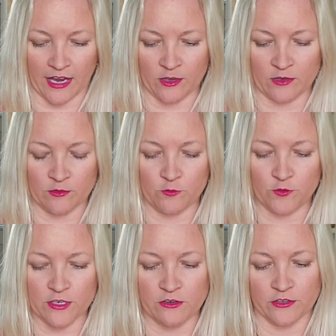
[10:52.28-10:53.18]
I even
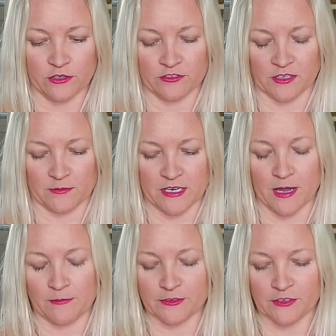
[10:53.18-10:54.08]
feel you
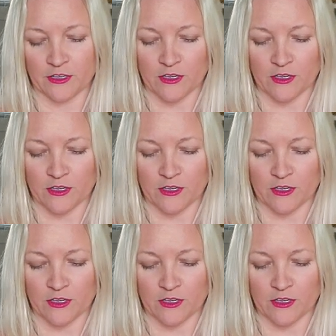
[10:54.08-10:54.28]
sometimes